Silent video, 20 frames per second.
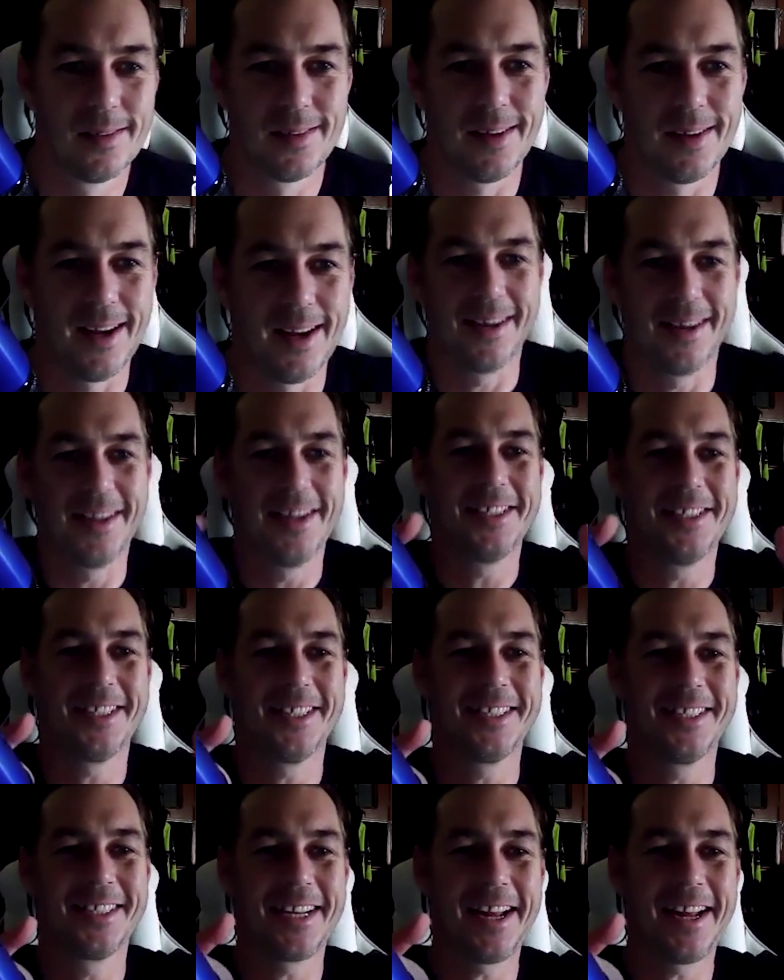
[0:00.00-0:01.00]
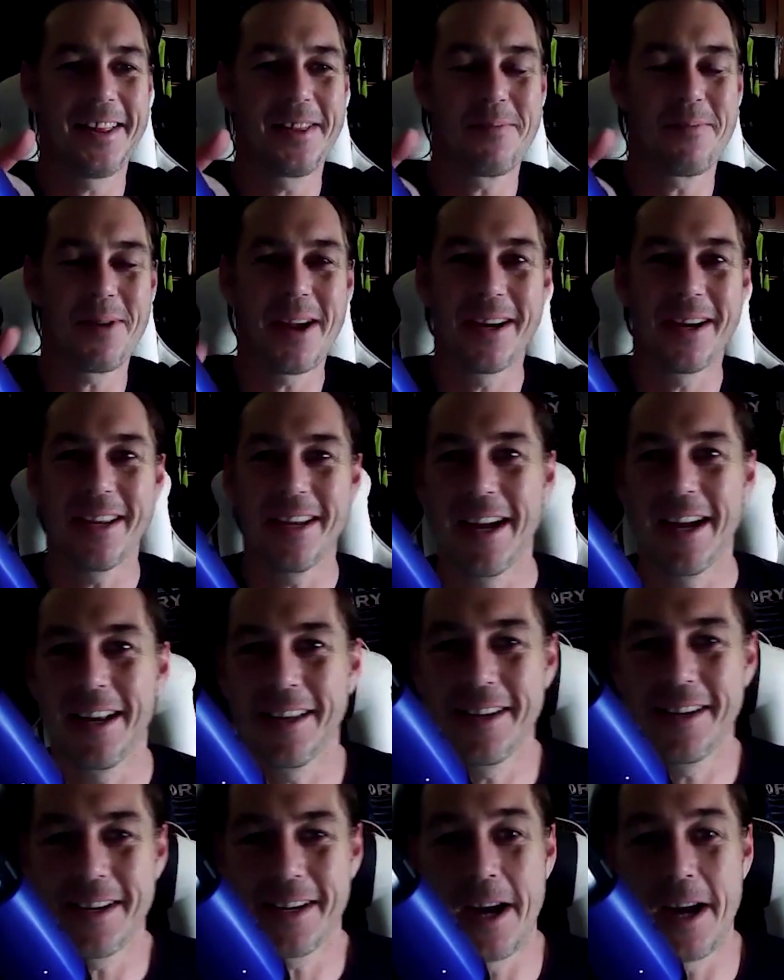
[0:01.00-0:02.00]
Hey, legends, how the bloody hell
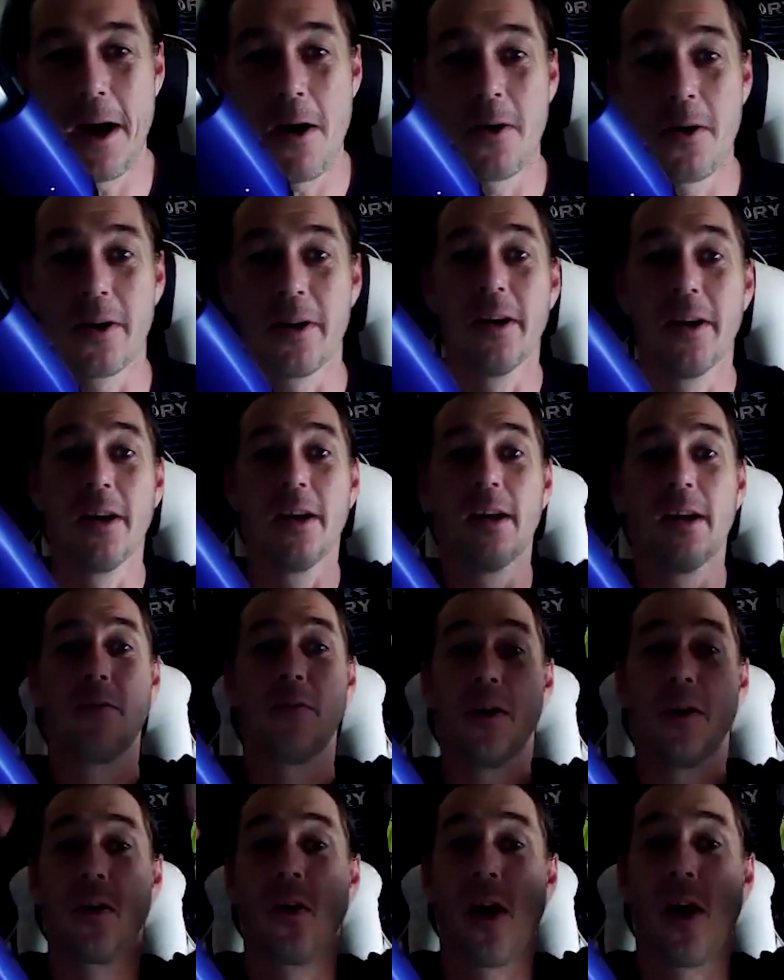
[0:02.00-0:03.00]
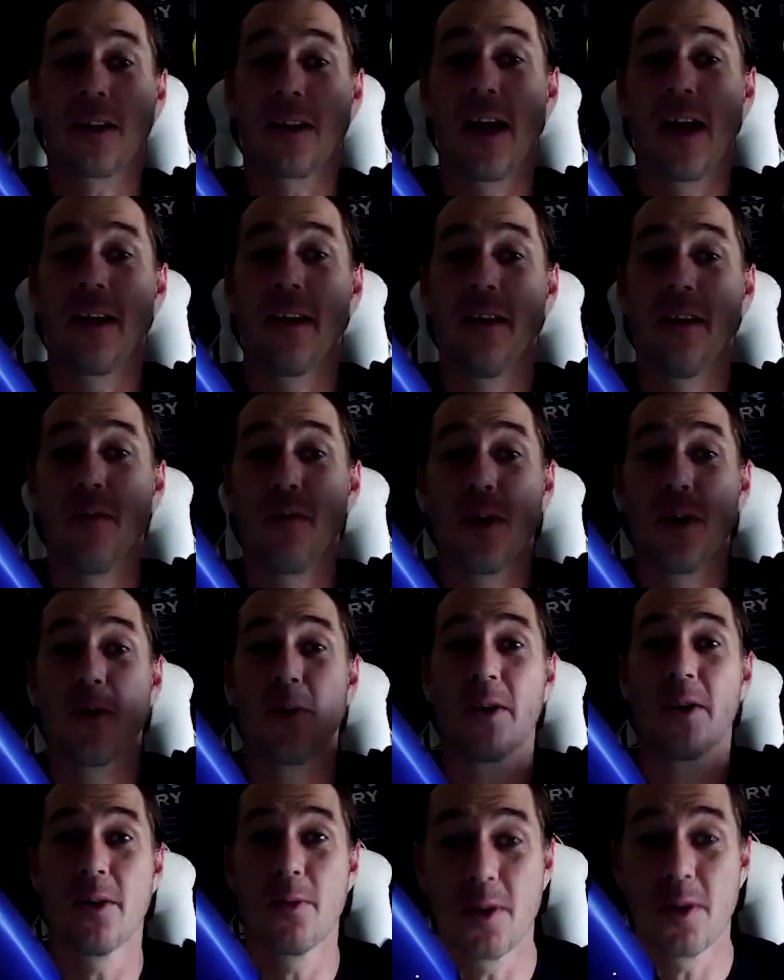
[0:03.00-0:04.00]
are you going? If you like that interview
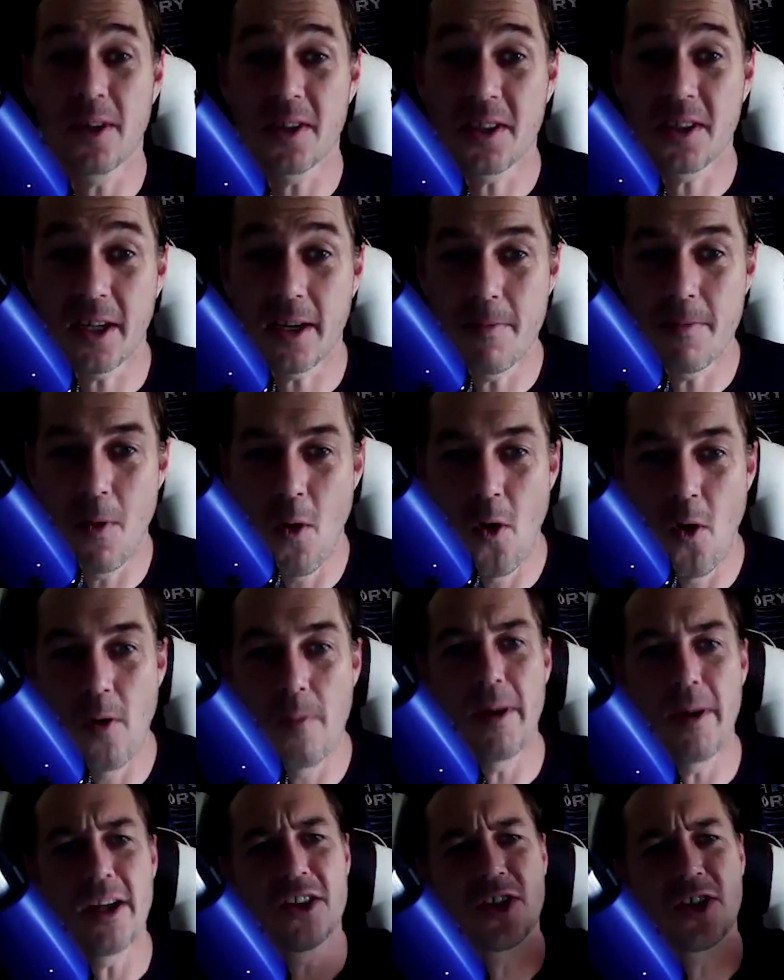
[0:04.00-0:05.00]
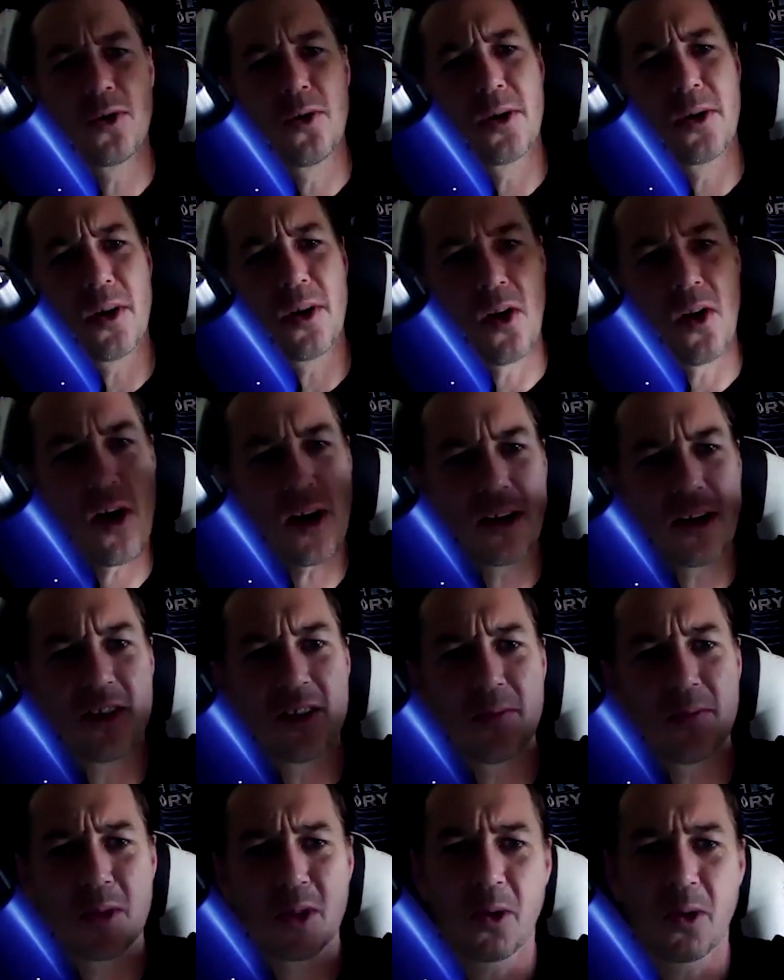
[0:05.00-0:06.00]
and you want to see more, be sure to like and
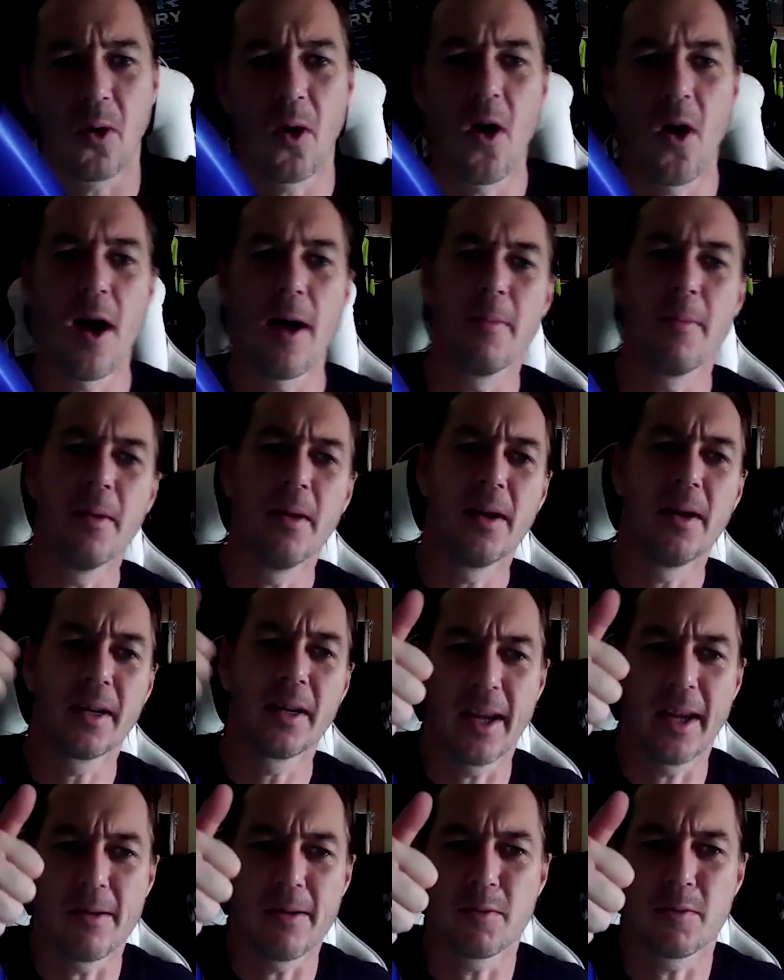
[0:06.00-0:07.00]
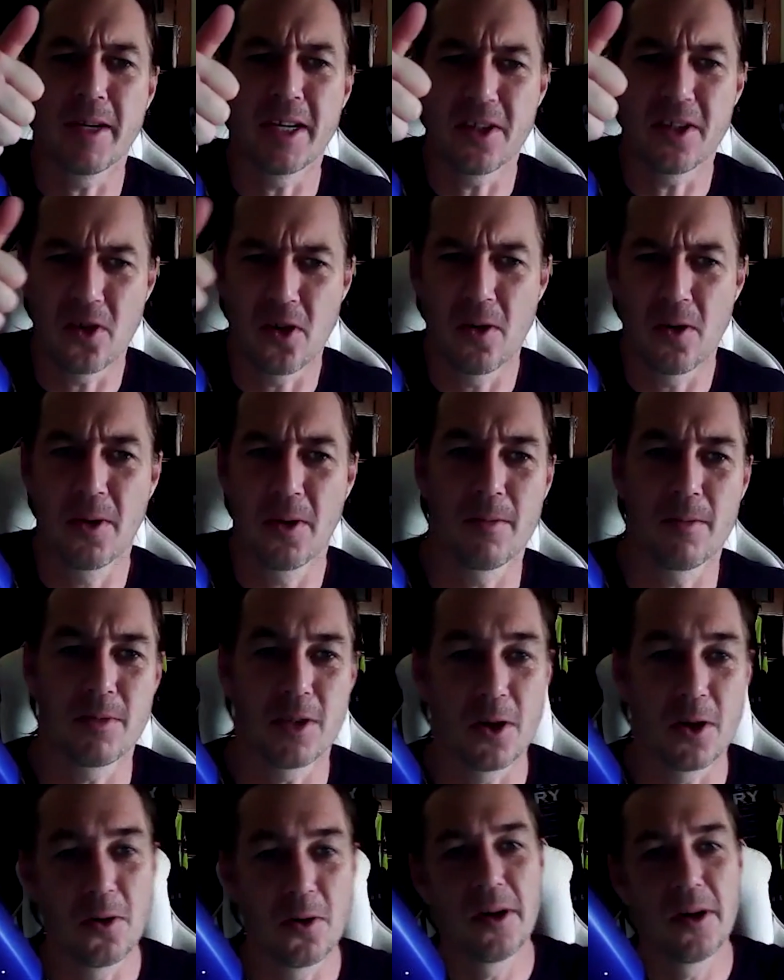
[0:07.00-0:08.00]
subscribe. Keeps me doing what I'm
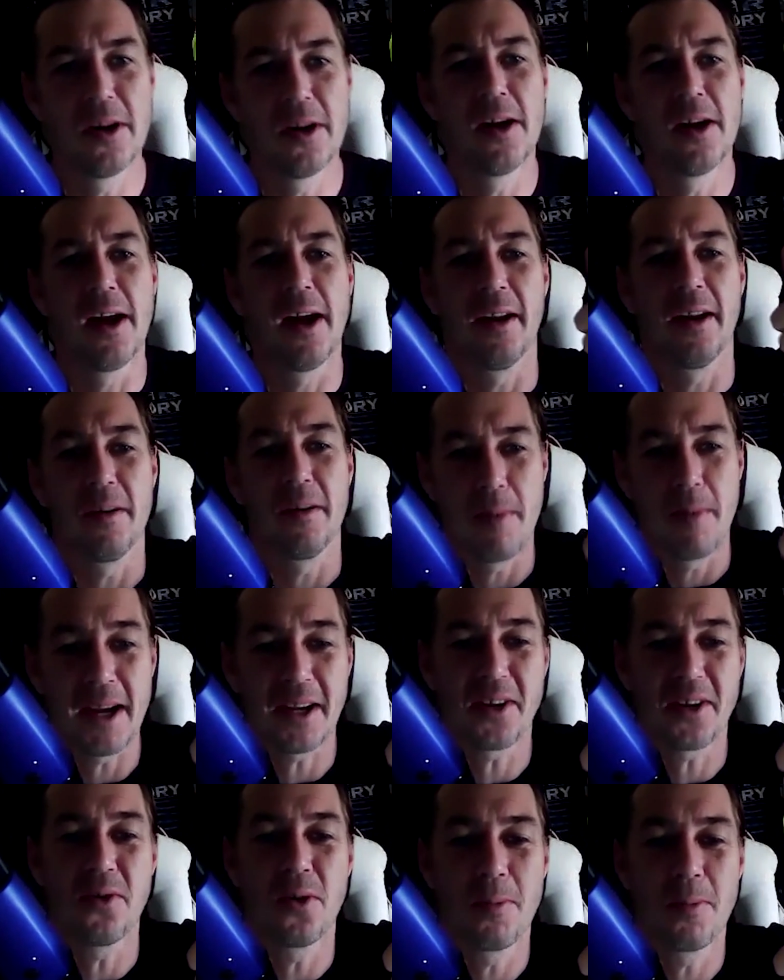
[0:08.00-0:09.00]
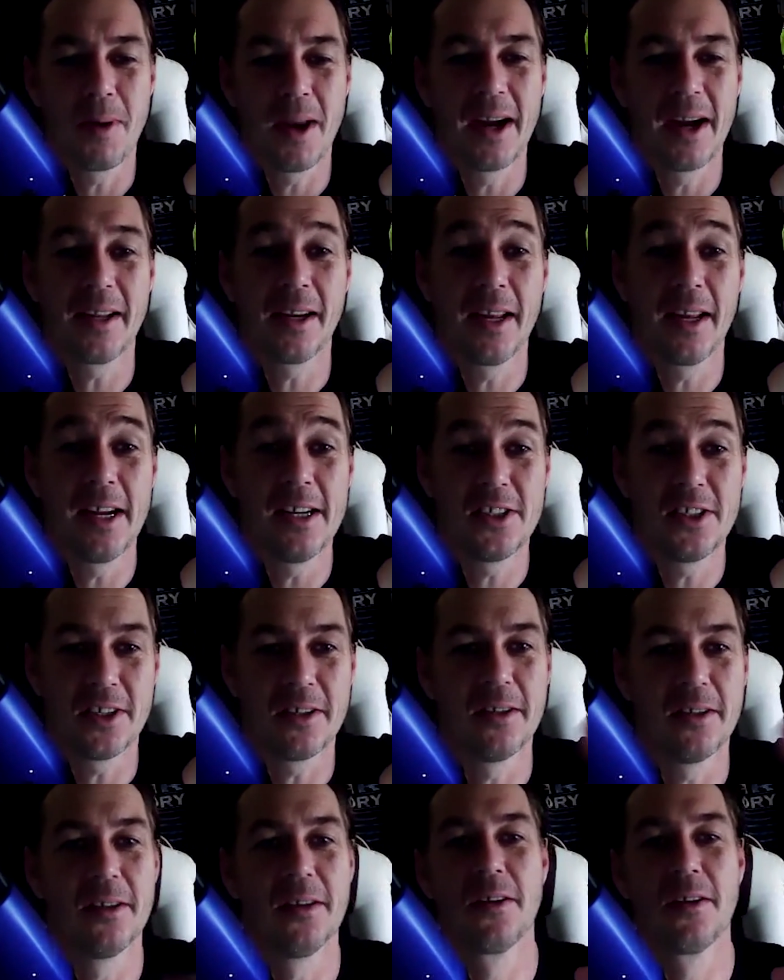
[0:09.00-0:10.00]
doing and make you a bloody
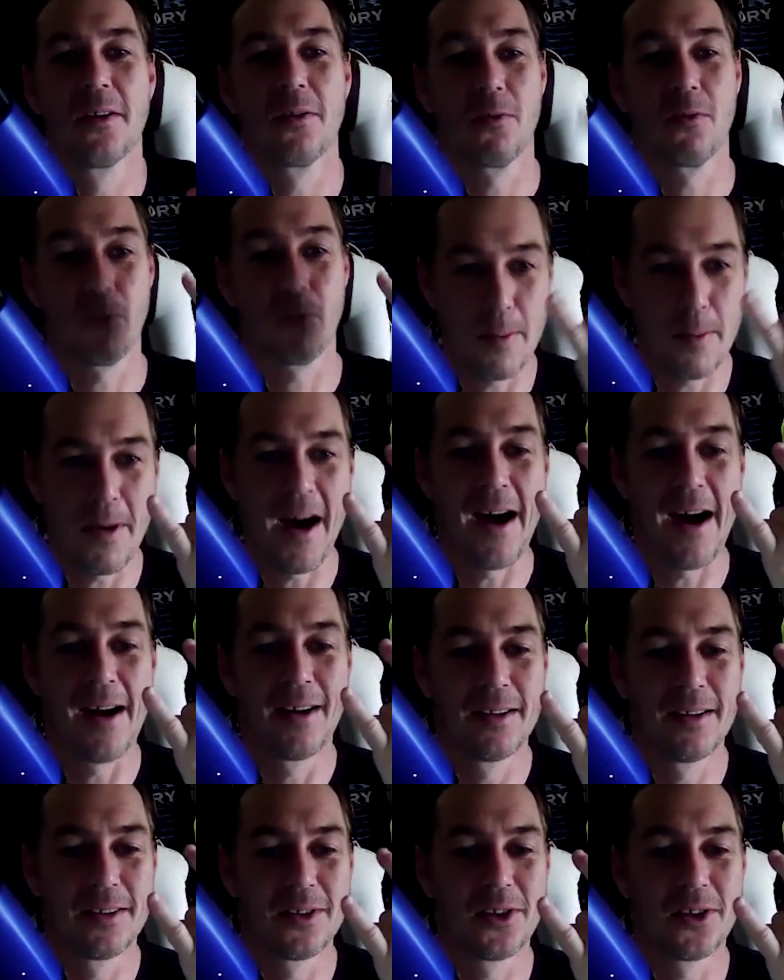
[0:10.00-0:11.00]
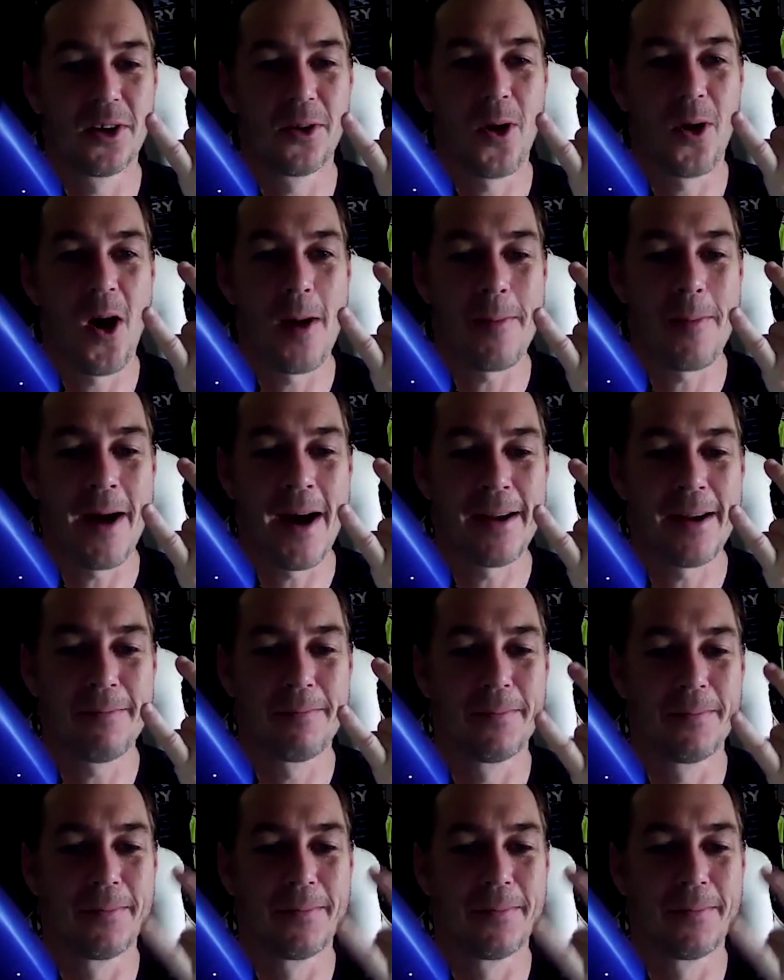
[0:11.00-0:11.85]
legend. Ripper. Too right, mate.